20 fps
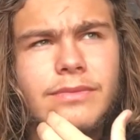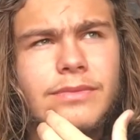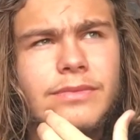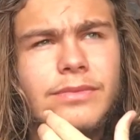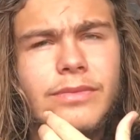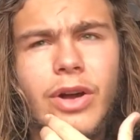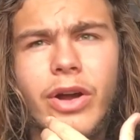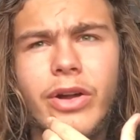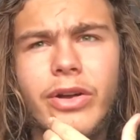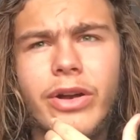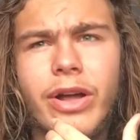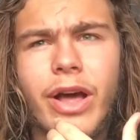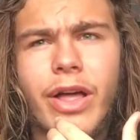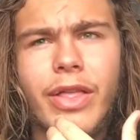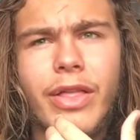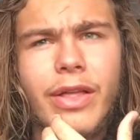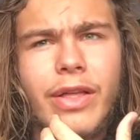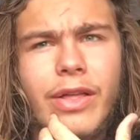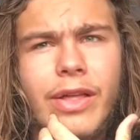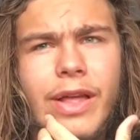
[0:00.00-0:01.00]
are
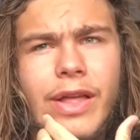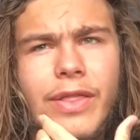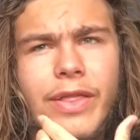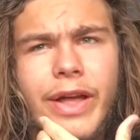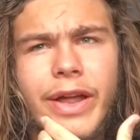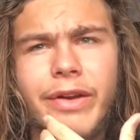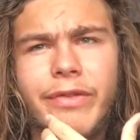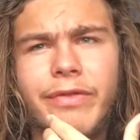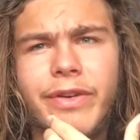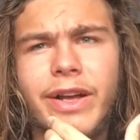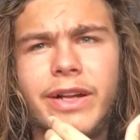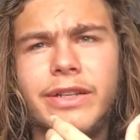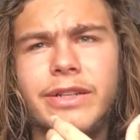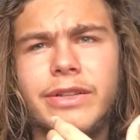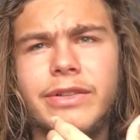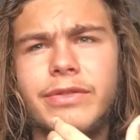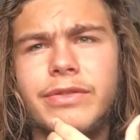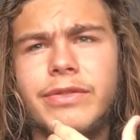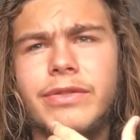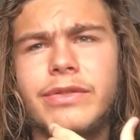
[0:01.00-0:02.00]
not that
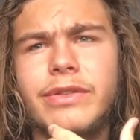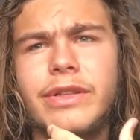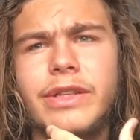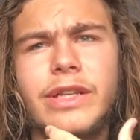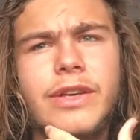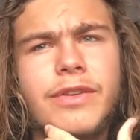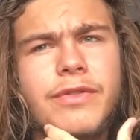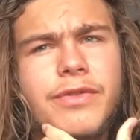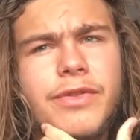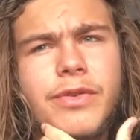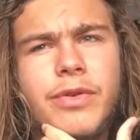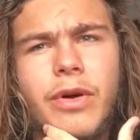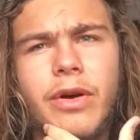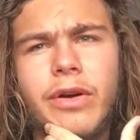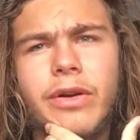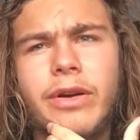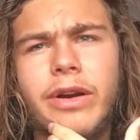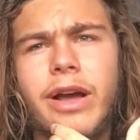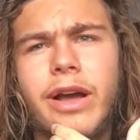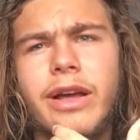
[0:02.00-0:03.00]
effective if you are
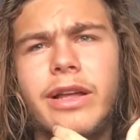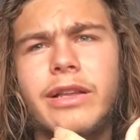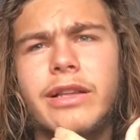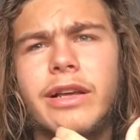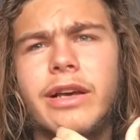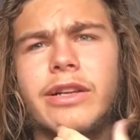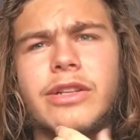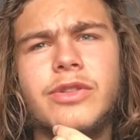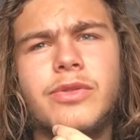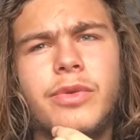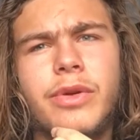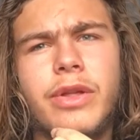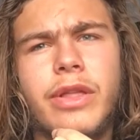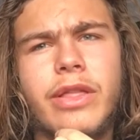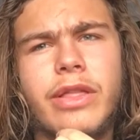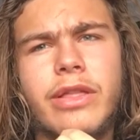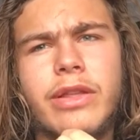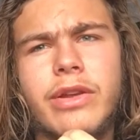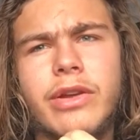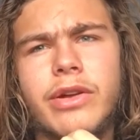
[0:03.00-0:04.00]
not in touch with
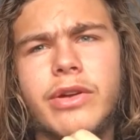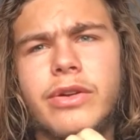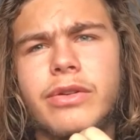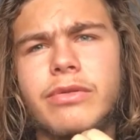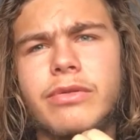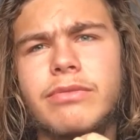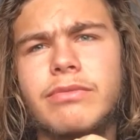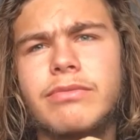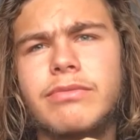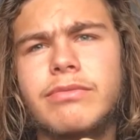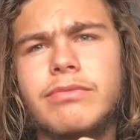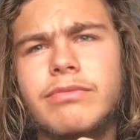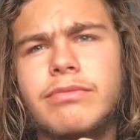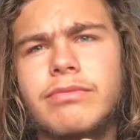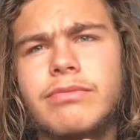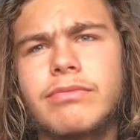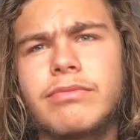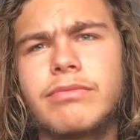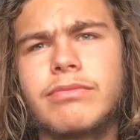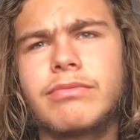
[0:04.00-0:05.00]
your
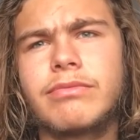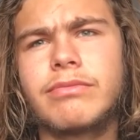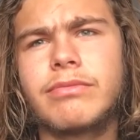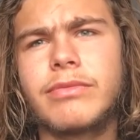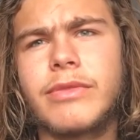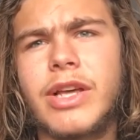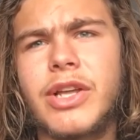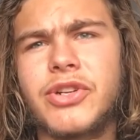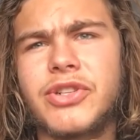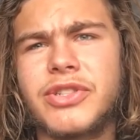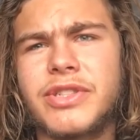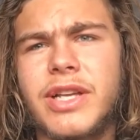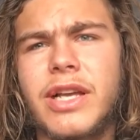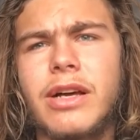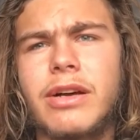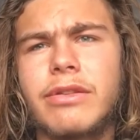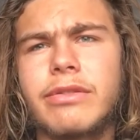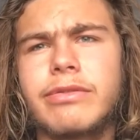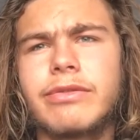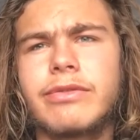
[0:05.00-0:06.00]
inner
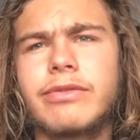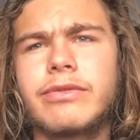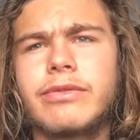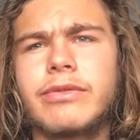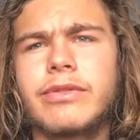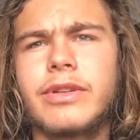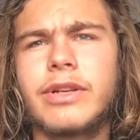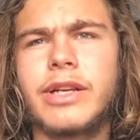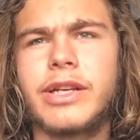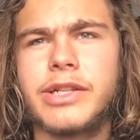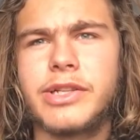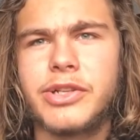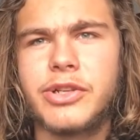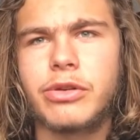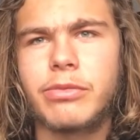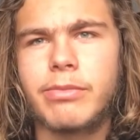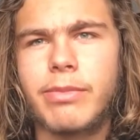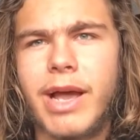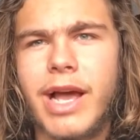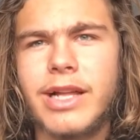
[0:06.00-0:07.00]
self and your
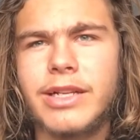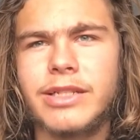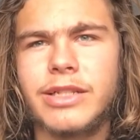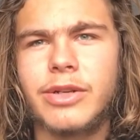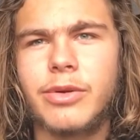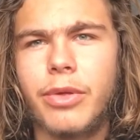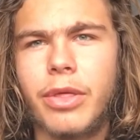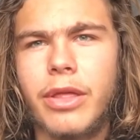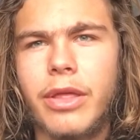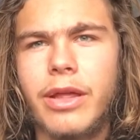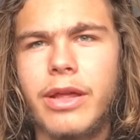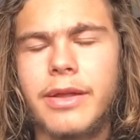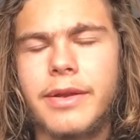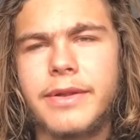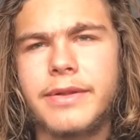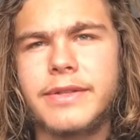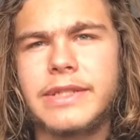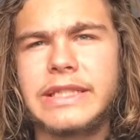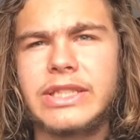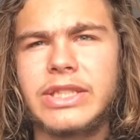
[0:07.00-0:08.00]
magic within,
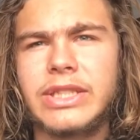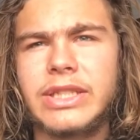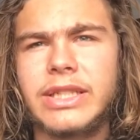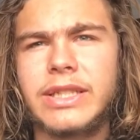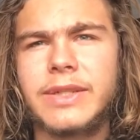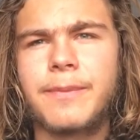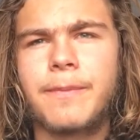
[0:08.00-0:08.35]
essentially.